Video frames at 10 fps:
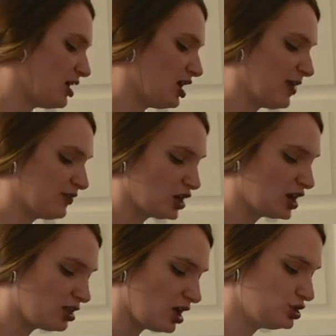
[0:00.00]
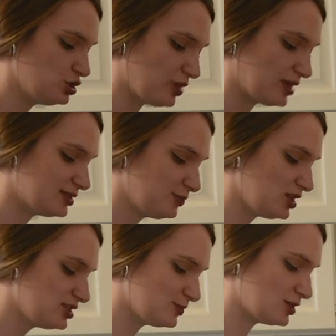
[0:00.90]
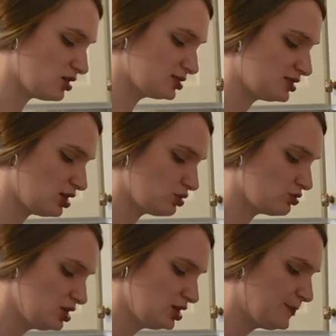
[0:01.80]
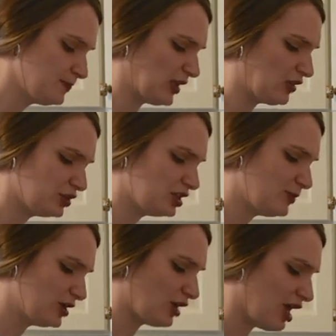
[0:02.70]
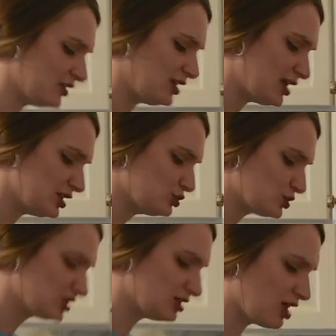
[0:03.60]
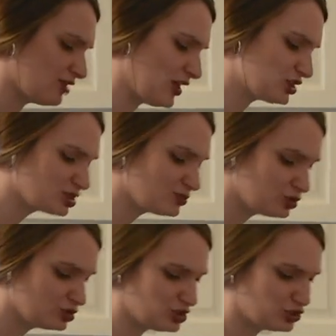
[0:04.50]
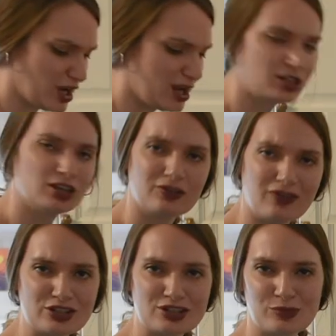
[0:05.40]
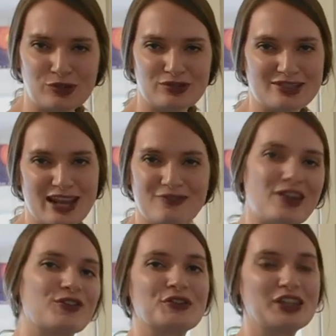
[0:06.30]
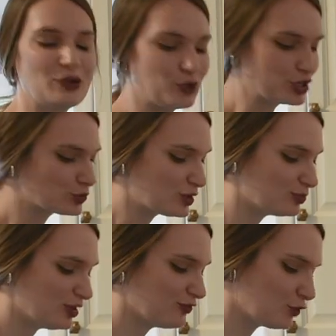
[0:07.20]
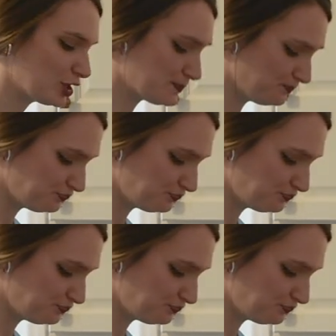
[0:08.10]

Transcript: um, I've tried a lot of new recipes, but also I've really been gravitating towards a lot of vegetables and trying to cook vegetables that I've never really worked with before.